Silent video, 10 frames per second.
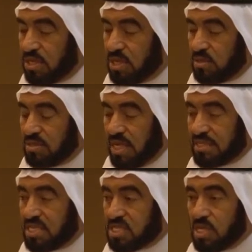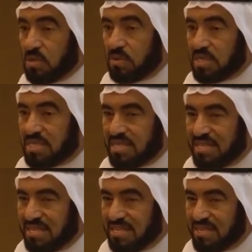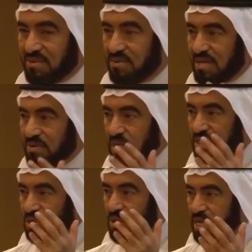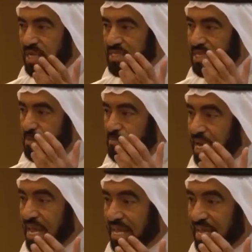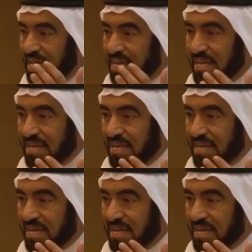She could not distinguish what role is he playing.